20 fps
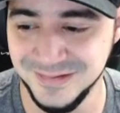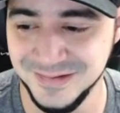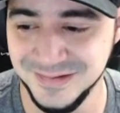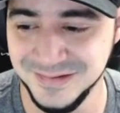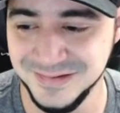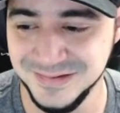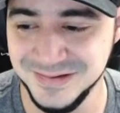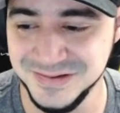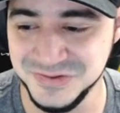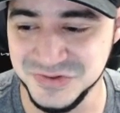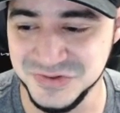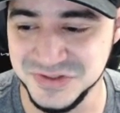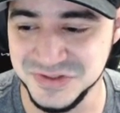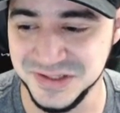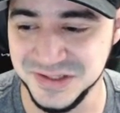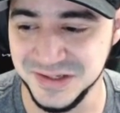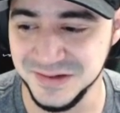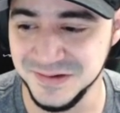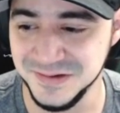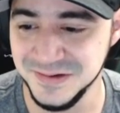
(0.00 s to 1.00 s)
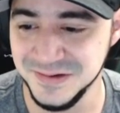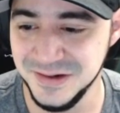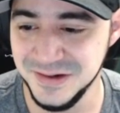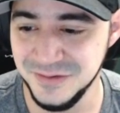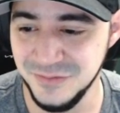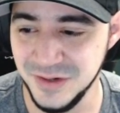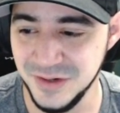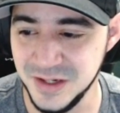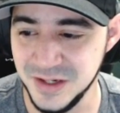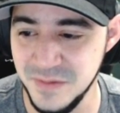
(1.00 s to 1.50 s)
Interesting.
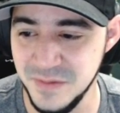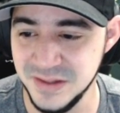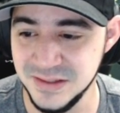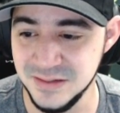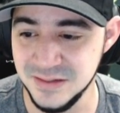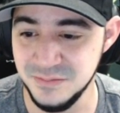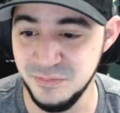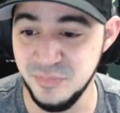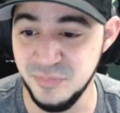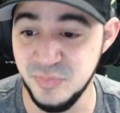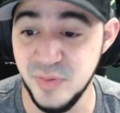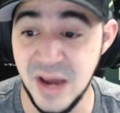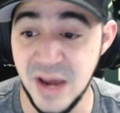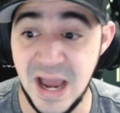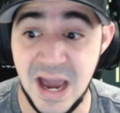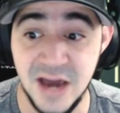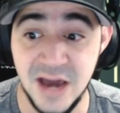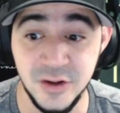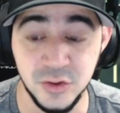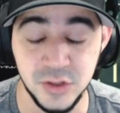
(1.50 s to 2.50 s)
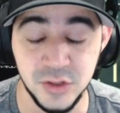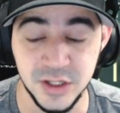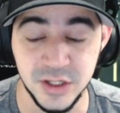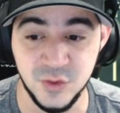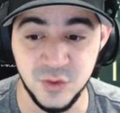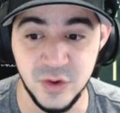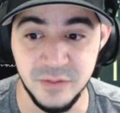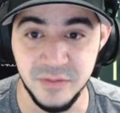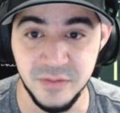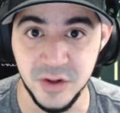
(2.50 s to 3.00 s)
Recommended battle
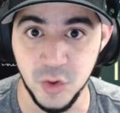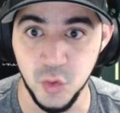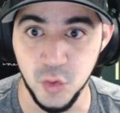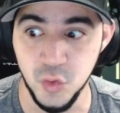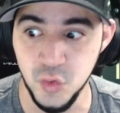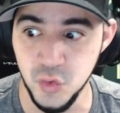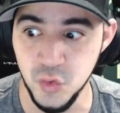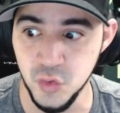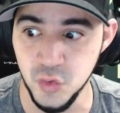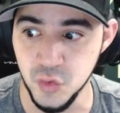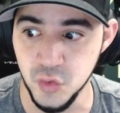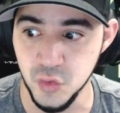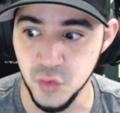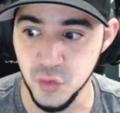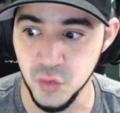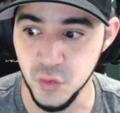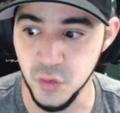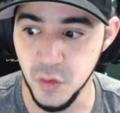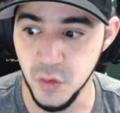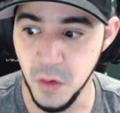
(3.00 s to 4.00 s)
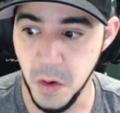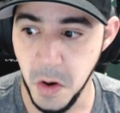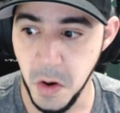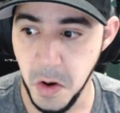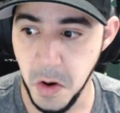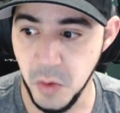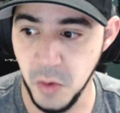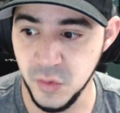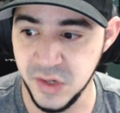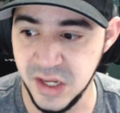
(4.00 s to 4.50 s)
equipment. Ooh.
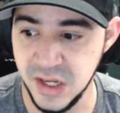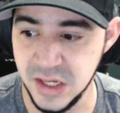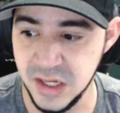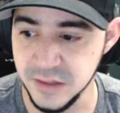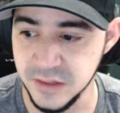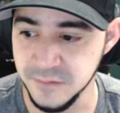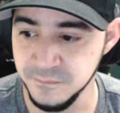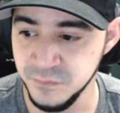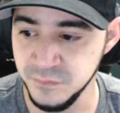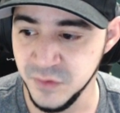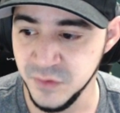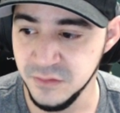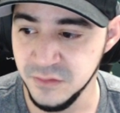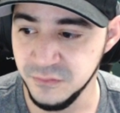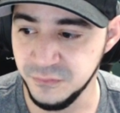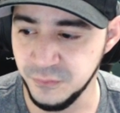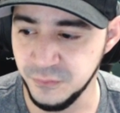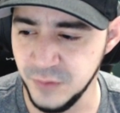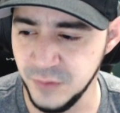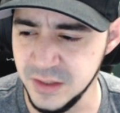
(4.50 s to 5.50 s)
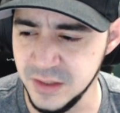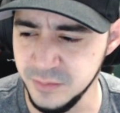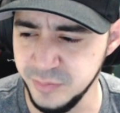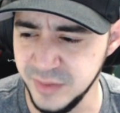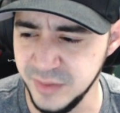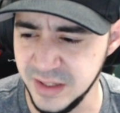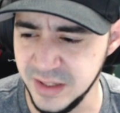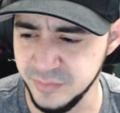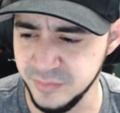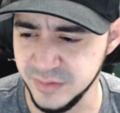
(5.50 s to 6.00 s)
Okay.
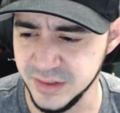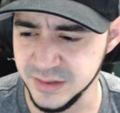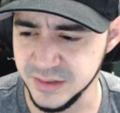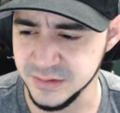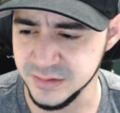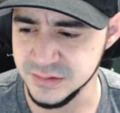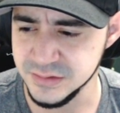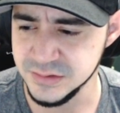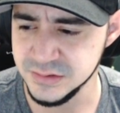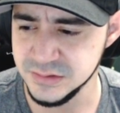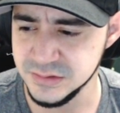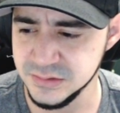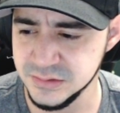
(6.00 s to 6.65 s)
Free-to-play players.